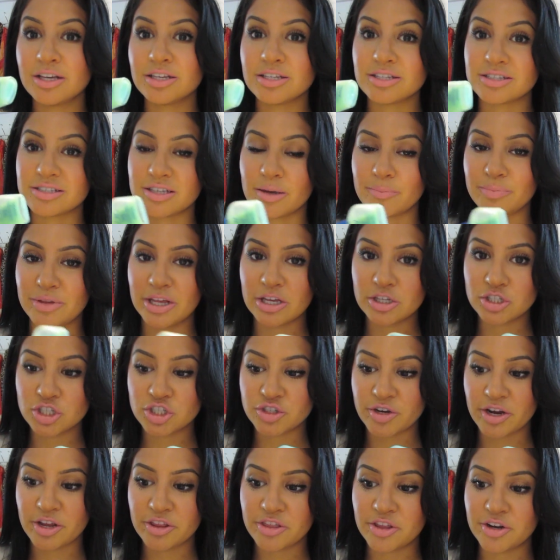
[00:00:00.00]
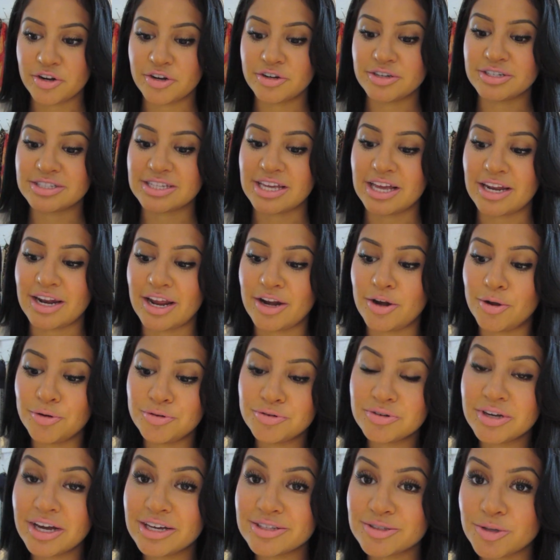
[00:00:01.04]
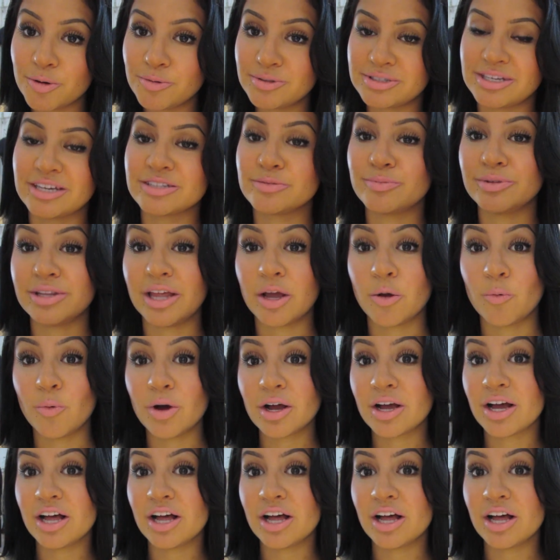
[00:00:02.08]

some nail strengtheners and I know you guys always ask me like what